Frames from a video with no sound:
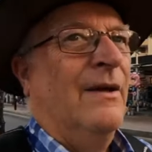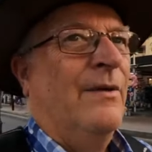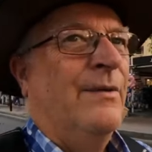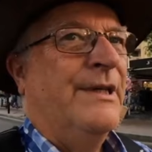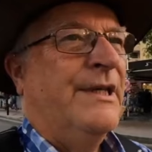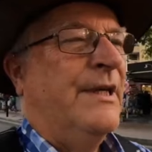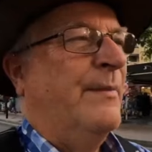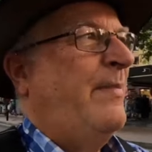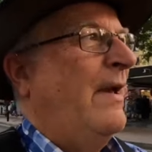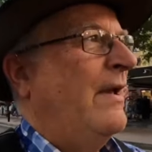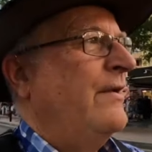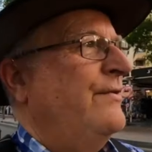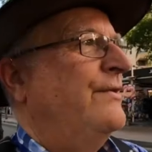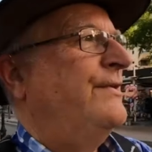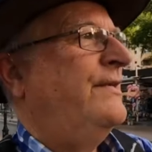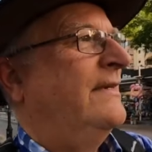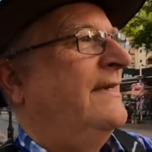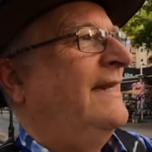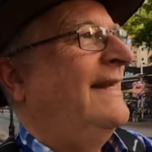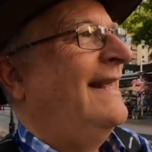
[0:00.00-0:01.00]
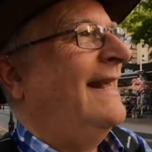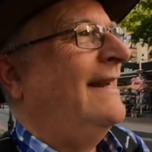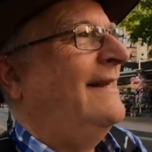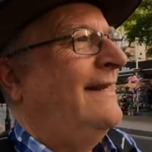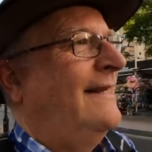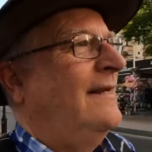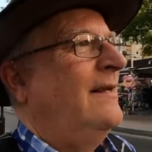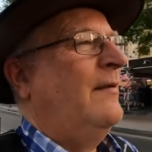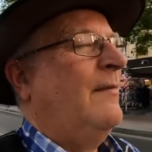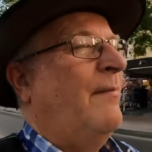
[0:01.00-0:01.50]
we're supposedly
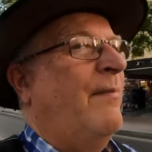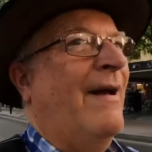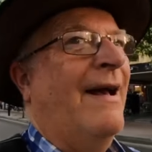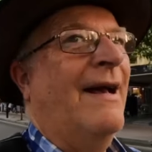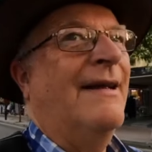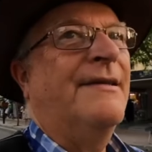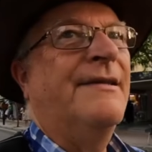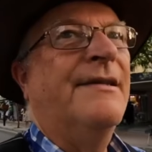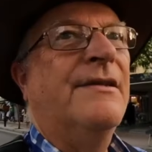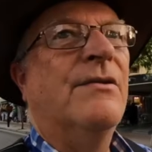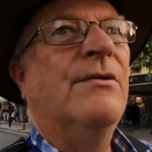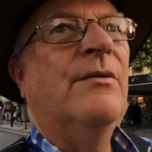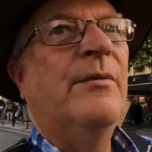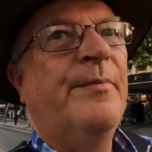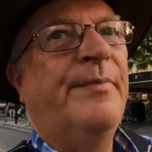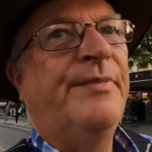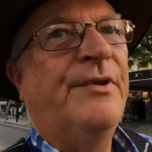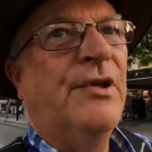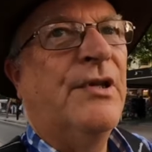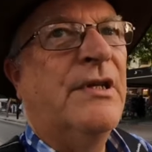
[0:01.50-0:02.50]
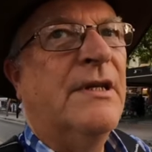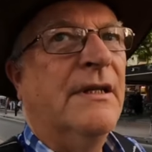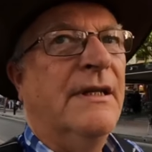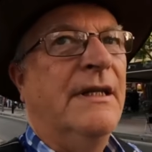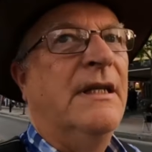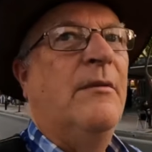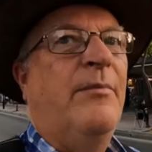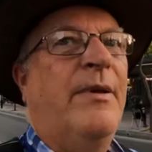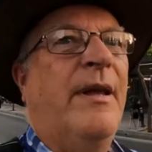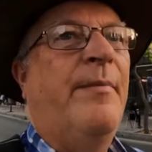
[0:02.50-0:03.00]
getting past or just a
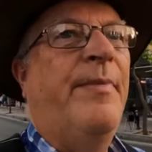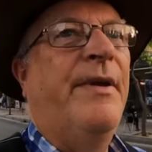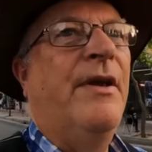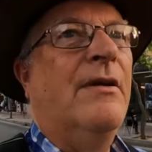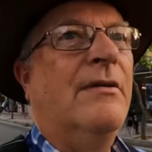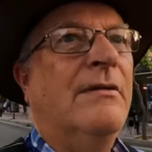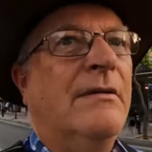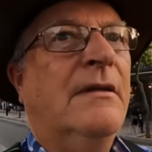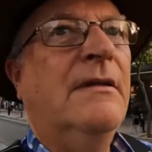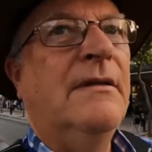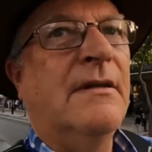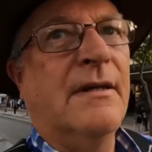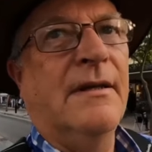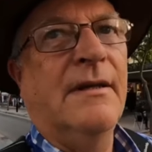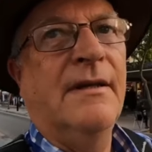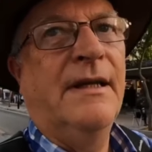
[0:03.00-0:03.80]
little bit beyond